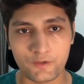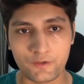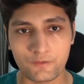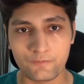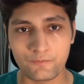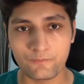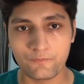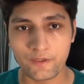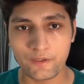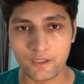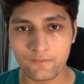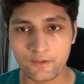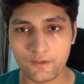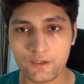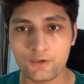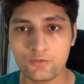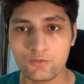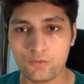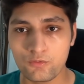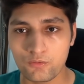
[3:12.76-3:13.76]
Whenever
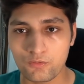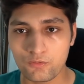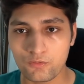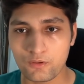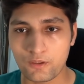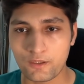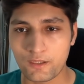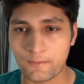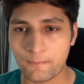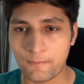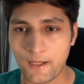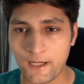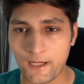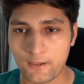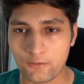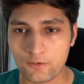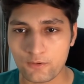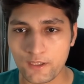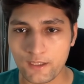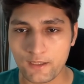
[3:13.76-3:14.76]
you reply
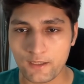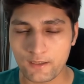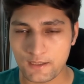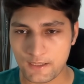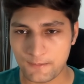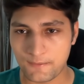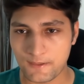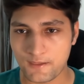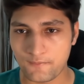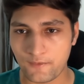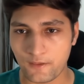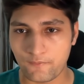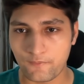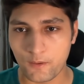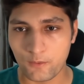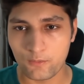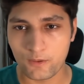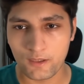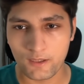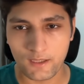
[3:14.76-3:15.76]
to that specific
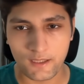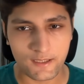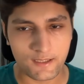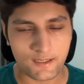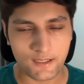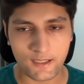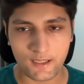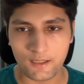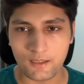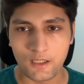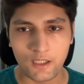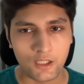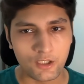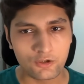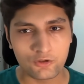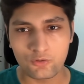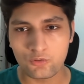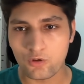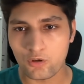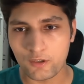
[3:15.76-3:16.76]
founder, let's say
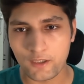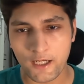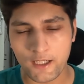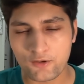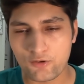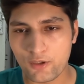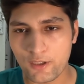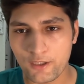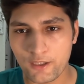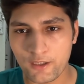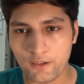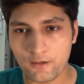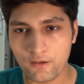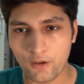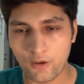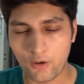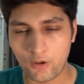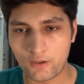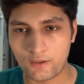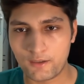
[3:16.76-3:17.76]
you congratulated
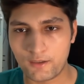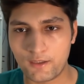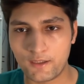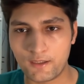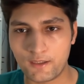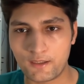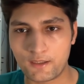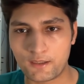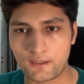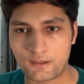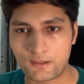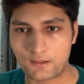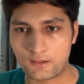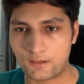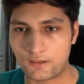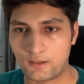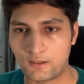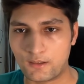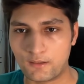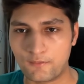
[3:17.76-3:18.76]
on their
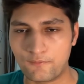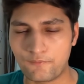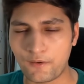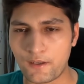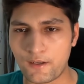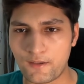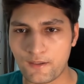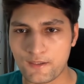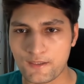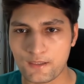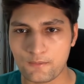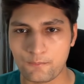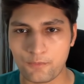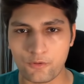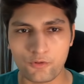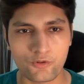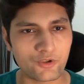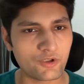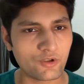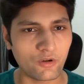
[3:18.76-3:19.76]
fundraising
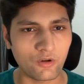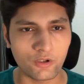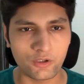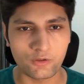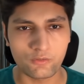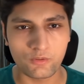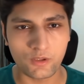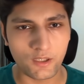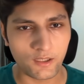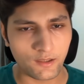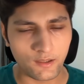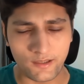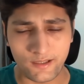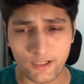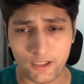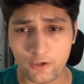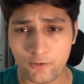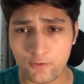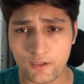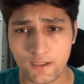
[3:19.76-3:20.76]
post, or you are
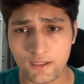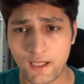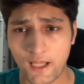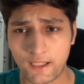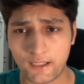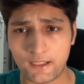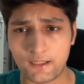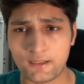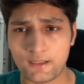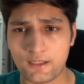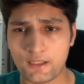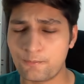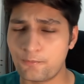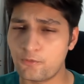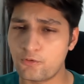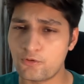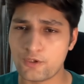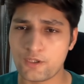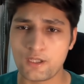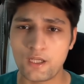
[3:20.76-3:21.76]
continuously liking their
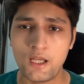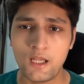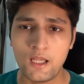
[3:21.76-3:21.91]
post,